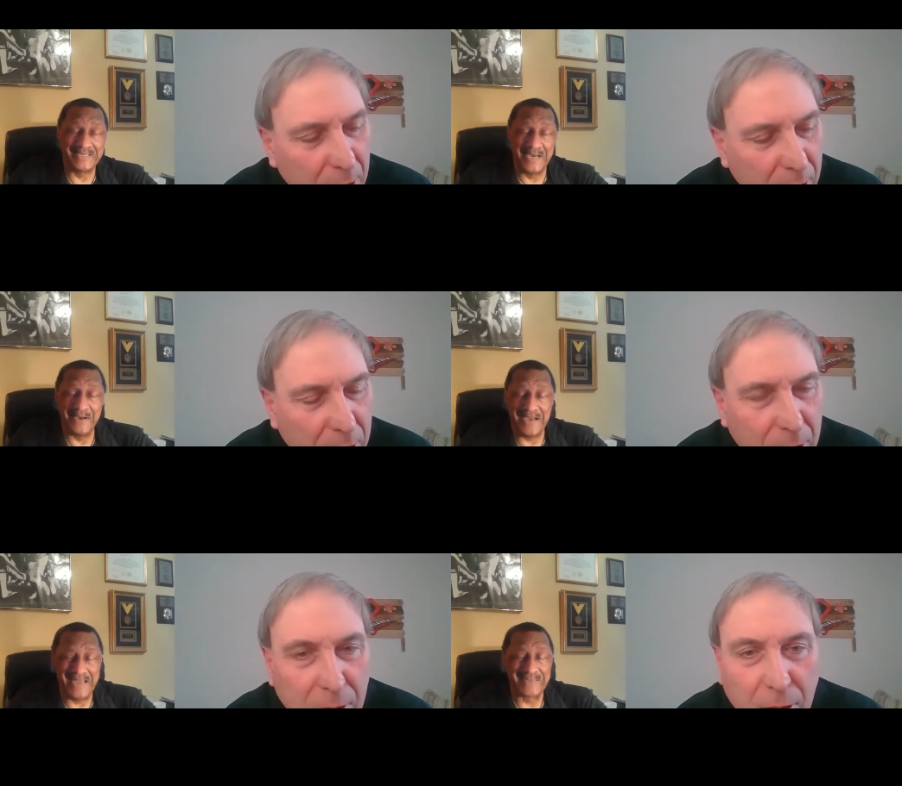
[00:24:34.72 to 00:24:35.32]
Speaker 1: a
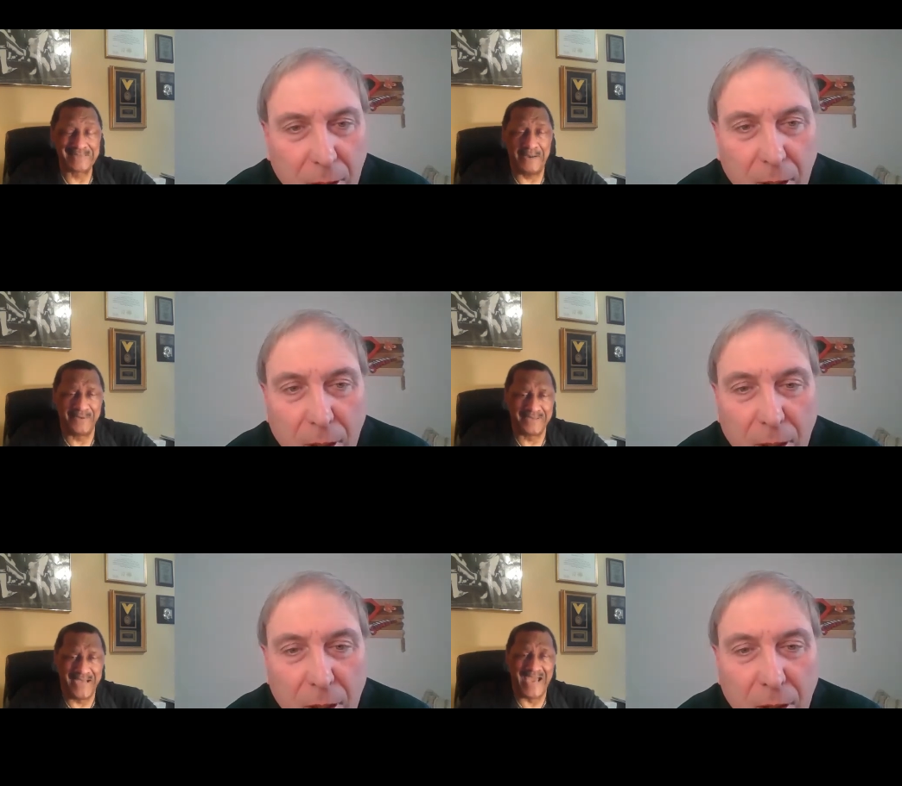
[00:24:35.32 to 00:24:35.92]
co- had a
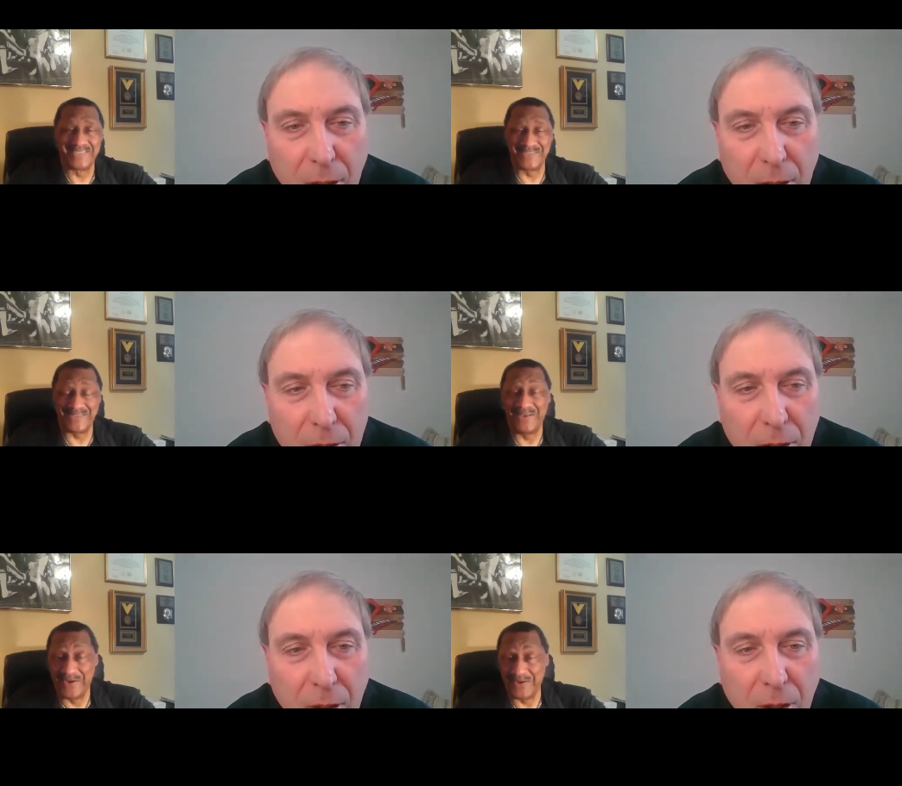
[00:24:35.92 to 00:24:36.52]
couple of guys
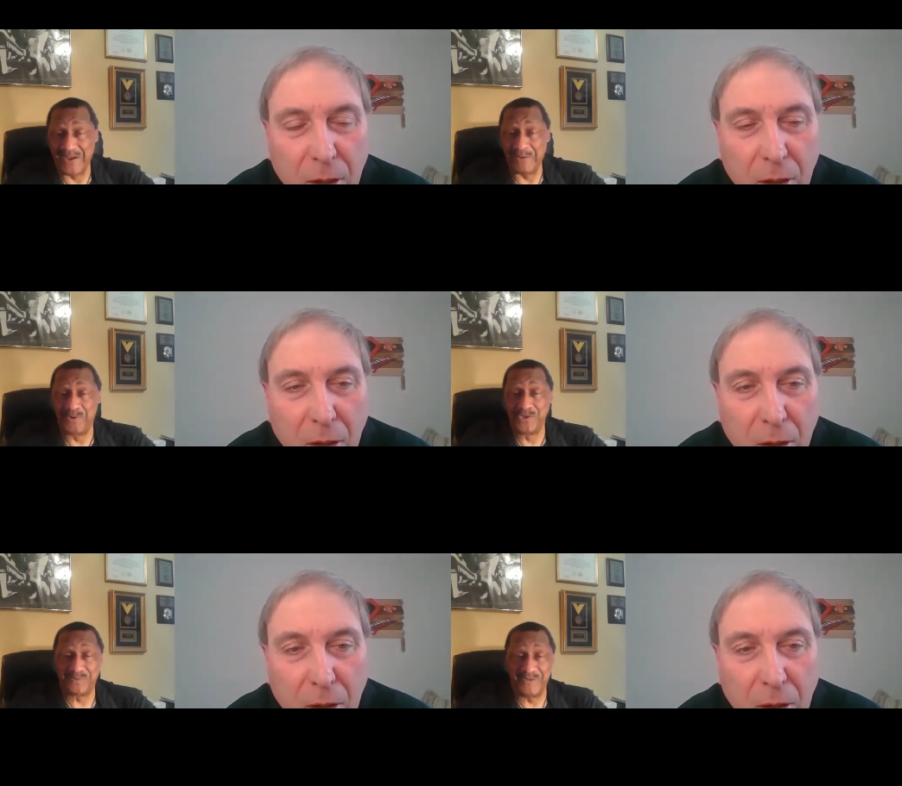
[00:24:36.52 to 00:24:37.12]
uh,
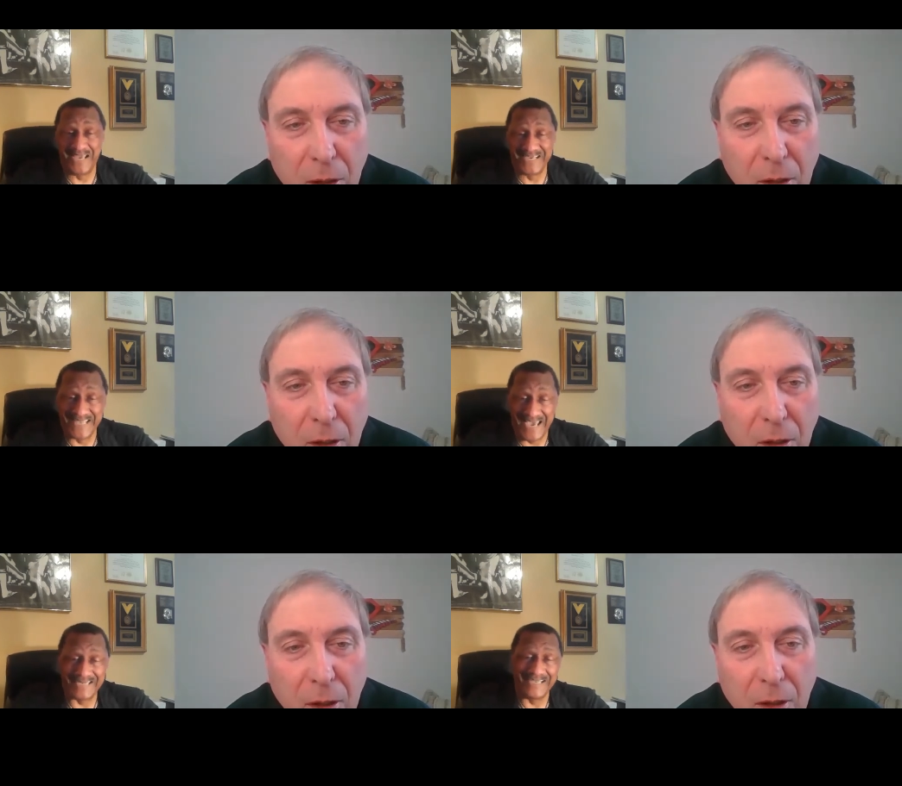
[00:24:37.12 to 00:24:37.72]
approach me like
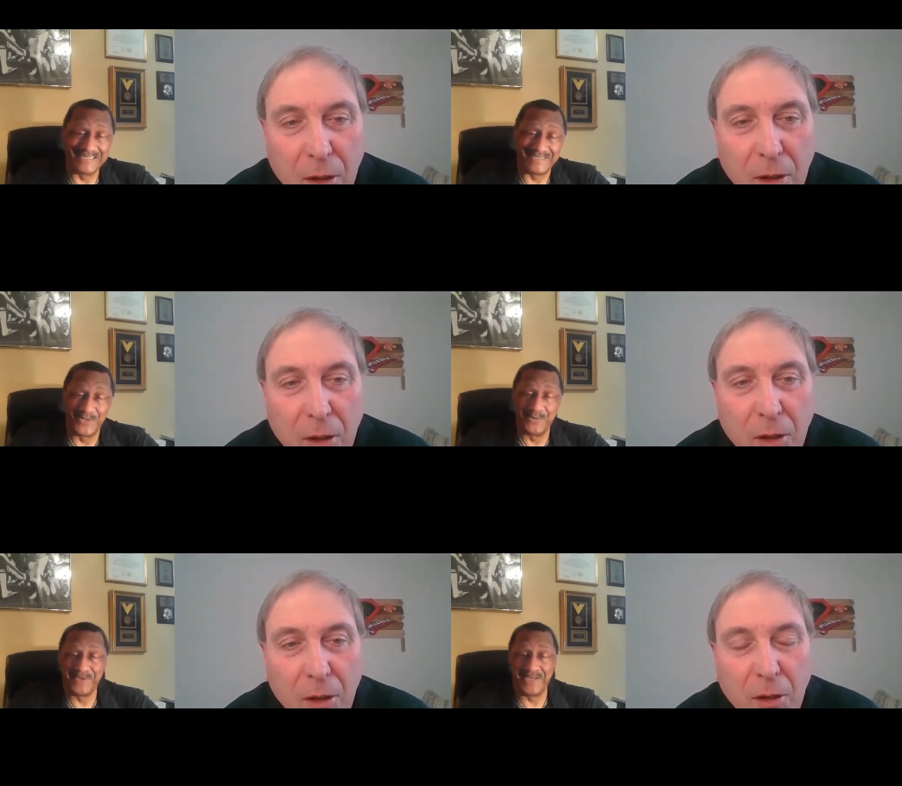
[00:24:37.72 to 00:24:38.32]
that and
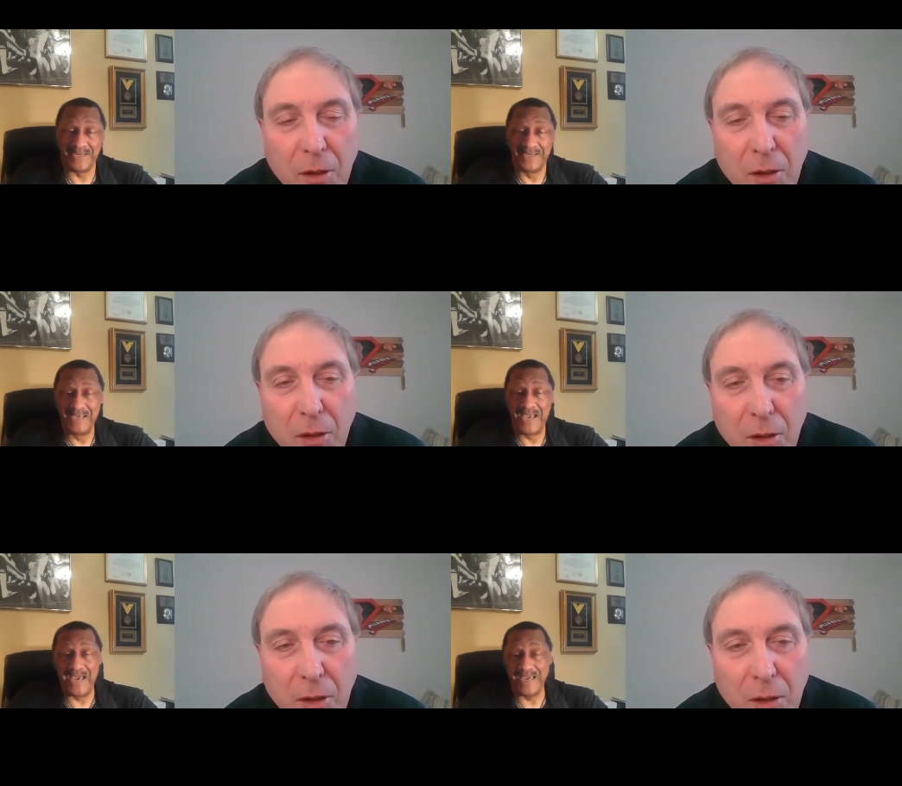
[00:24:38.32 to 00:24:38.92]
told me that,
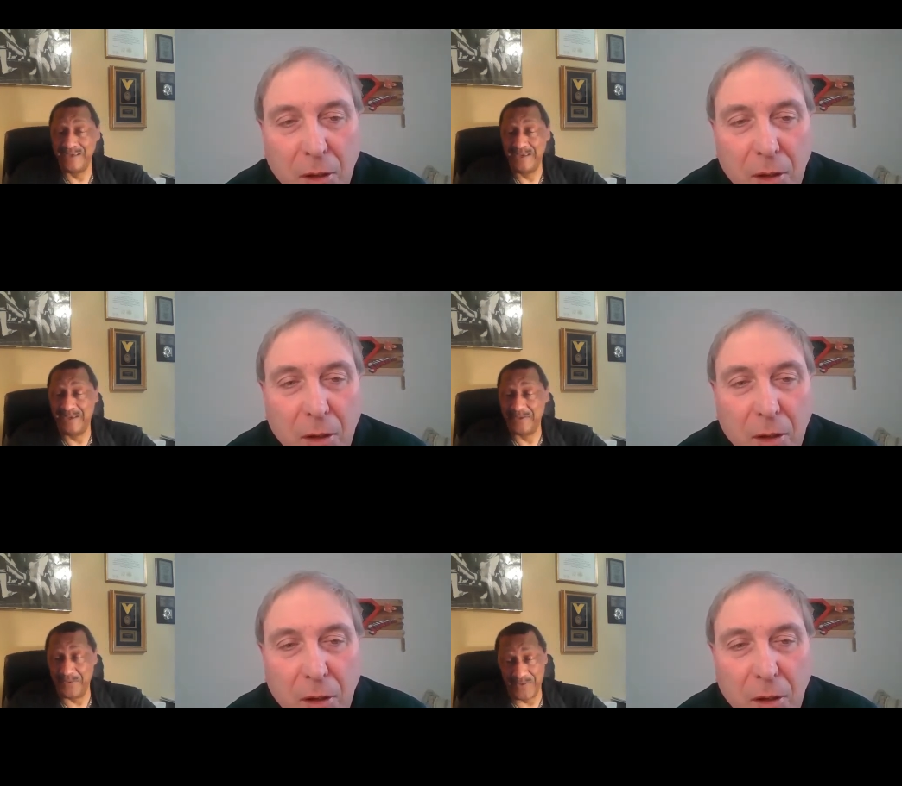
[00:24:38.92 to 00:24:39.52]
"Hey,
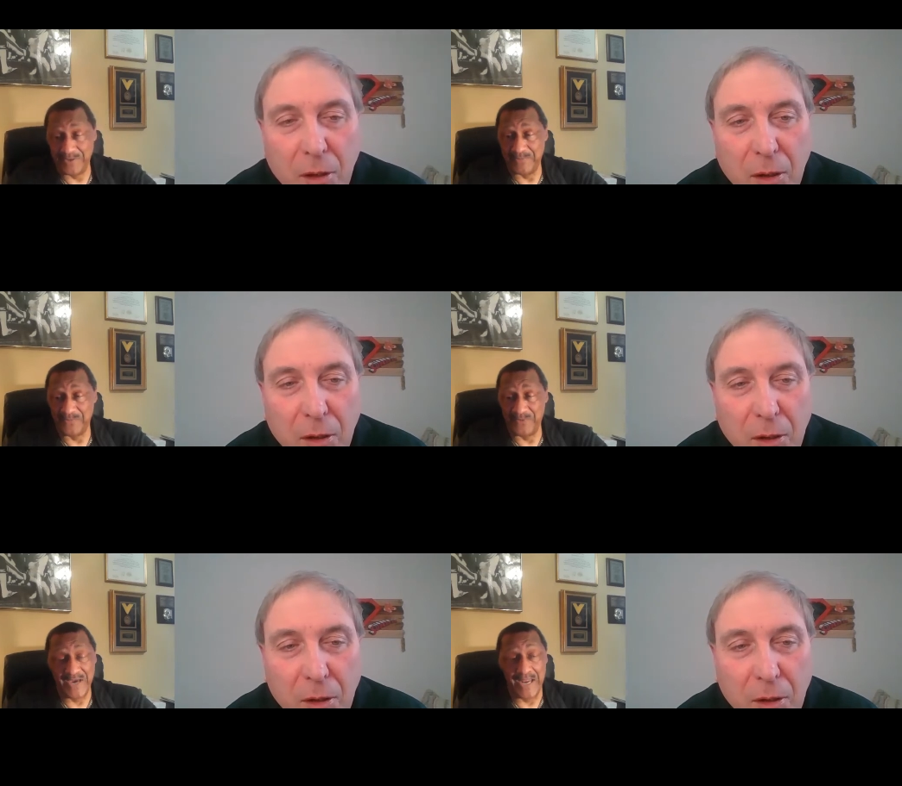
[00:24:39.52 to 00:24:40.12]
you re-
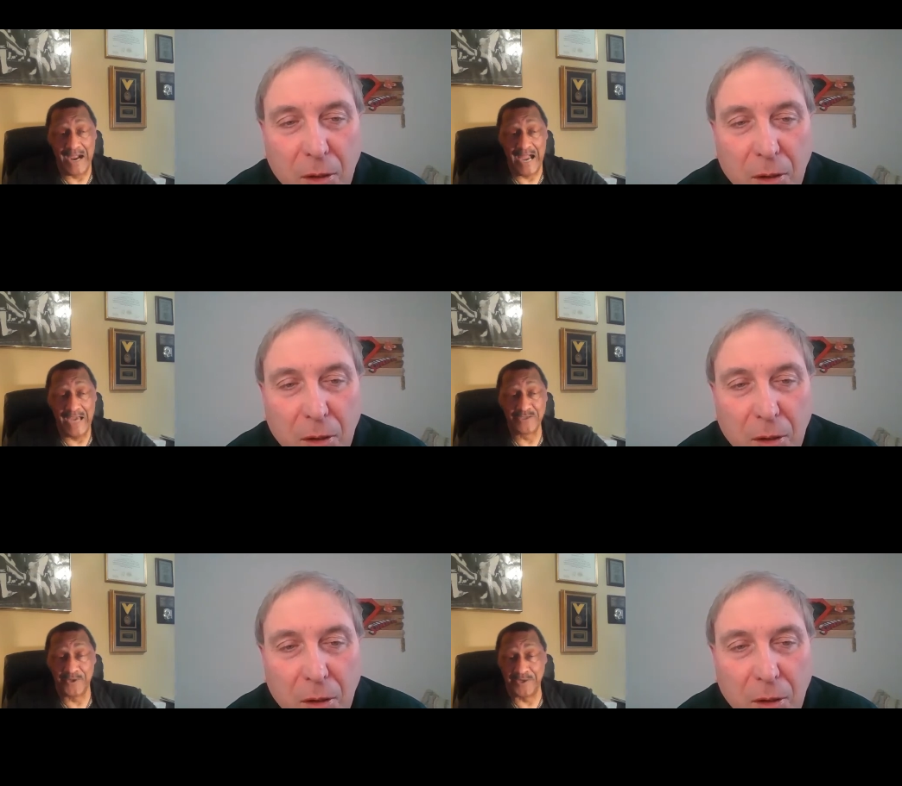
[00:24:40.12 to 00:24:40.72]
we got our
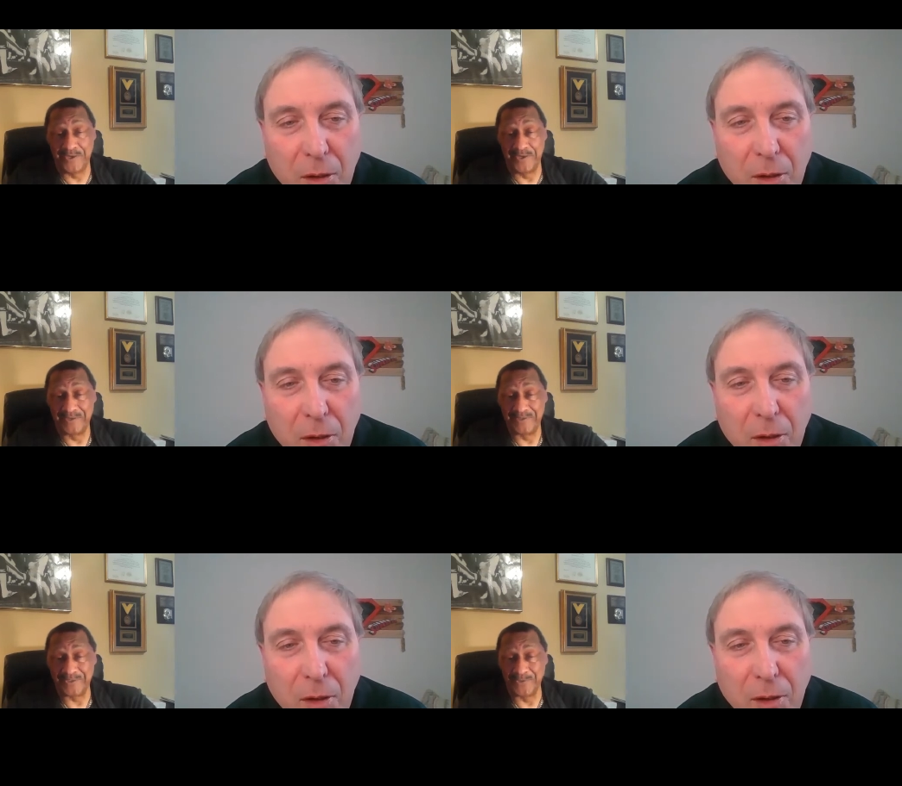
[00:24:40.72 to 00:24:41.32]
eyes on you,
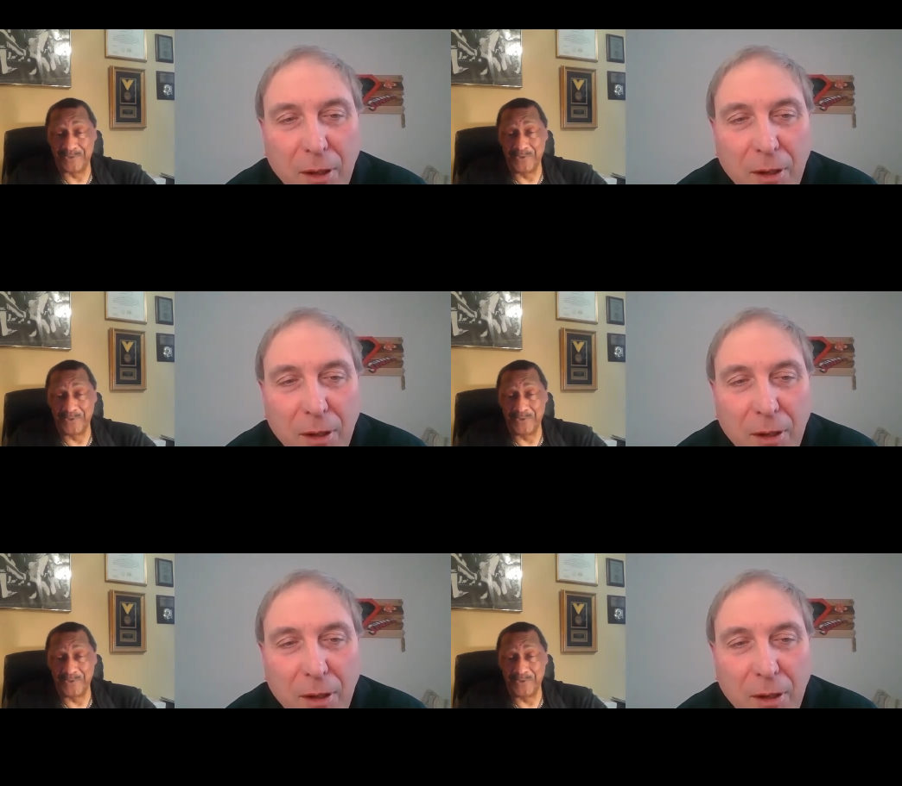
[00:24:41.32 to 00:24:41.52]
so yeah.